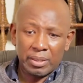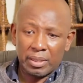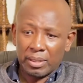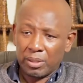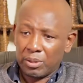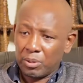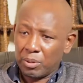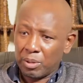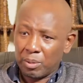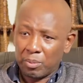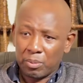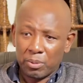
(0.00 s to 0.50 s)
I
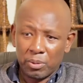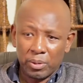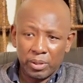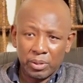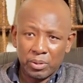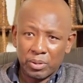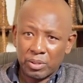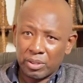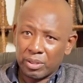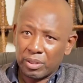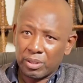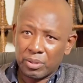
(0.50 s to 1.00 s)
grew up
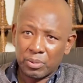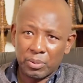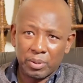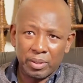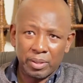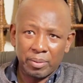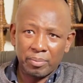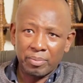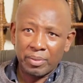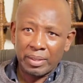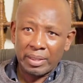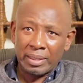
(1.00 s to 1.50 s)
going to church with
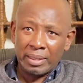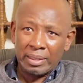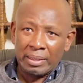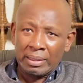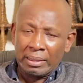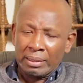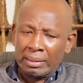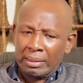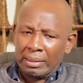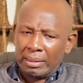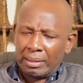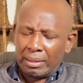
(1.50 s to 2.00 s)
them,
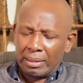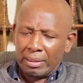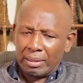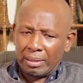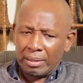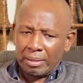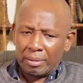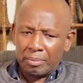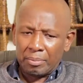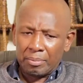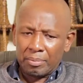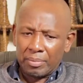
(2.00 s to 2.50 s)

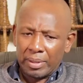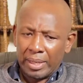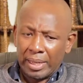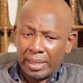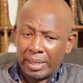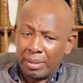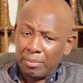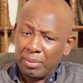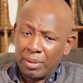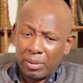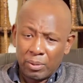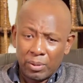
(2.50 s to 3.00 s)
um,
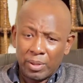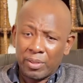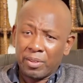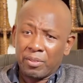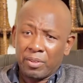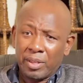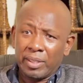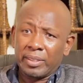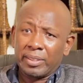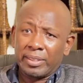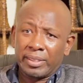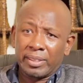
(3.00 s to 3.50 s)
and I mean they were
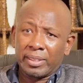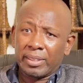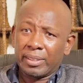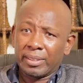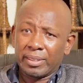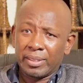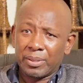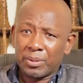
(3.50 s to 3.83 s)
the real deal.